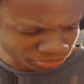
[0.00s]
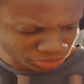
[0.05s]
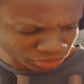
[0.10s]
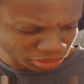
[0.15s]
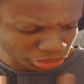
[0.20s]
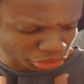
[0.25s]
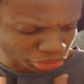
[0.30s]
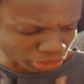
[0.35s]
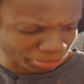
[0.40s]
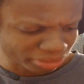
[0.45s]

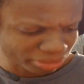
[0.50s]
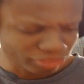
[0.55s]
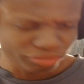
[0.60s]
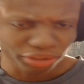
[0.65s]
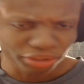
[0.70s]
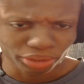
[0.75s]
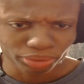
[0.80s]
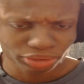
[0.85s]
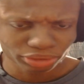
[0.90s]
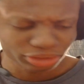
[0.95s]
dropping
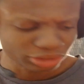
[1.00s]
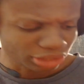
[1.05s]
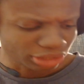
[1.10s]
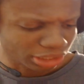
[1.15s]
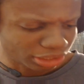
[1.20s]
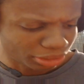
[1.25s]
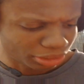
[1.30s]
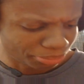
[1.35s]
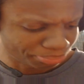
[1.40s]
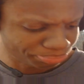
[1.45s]

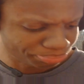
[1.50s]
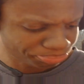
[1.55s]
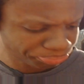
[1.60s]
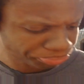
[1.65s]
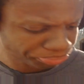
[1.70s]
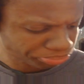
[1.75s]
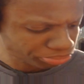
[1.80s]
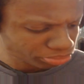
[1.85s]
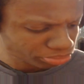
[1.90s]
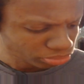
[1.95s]
videos
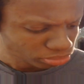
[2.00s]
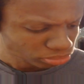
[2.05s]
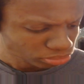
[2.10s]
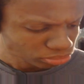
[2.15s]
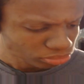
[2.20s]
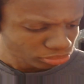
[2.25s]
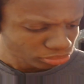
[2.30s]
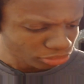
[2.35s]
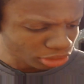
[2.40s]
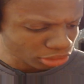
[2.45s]

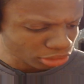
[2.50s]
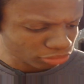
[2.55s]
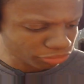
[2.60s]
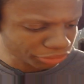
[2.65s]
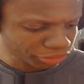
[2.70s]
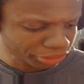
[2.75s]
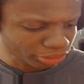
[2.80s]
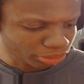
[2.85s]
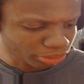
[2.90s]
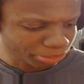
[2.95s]

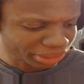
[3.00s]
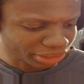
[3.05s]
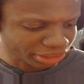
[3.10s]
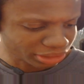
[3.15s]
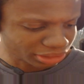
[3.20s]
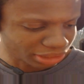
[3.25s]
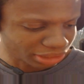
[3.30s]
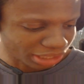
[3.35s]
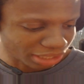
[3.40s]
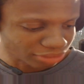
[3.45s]
for you
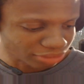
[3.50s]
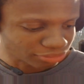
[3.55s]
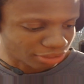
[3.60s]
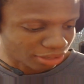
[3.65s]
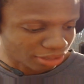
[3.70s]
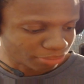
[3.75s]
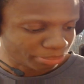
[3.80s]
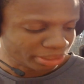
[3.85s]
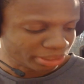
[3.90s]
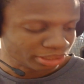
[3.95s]
because
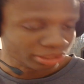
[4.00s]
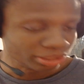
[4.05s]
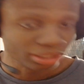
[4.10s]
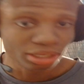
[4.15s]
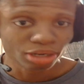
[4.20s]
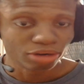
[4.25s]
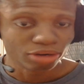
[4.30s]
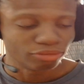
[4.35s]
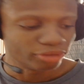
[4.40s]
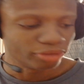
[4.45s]
I've been
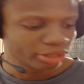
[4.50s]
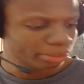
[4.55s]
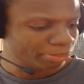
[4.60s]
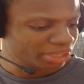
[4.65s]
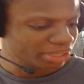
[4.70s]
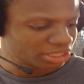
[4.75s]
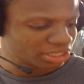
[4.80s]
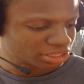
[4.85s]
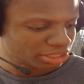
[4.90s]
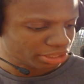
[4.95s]
very
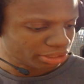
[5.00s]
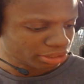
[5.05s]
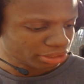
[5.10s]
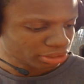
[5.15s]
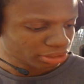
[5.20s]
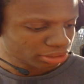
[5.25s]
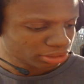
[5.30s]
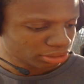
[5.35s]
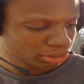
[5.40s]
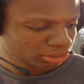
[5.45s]
busy
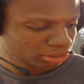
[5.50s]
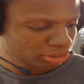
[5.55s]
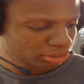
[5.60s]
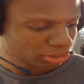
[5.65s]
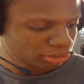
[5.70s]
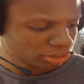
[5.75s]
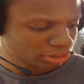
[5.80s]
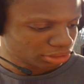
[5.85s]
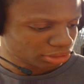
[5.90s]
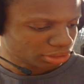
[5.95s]

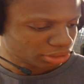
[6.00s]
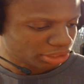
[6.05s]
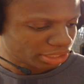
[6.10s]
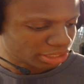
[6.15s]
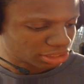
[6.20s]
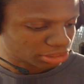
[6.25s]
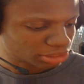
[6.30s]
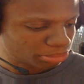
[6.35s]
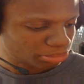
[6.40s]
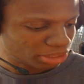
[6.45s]

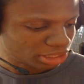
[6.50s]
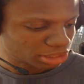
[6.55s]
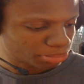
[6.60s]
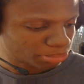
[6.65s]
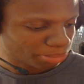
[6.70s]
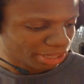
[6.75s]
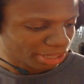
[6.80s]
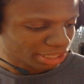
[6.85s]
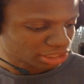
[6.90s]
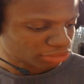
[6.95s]
these
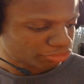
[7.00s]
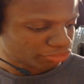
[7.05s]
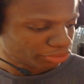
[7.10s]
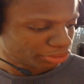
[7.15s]
past few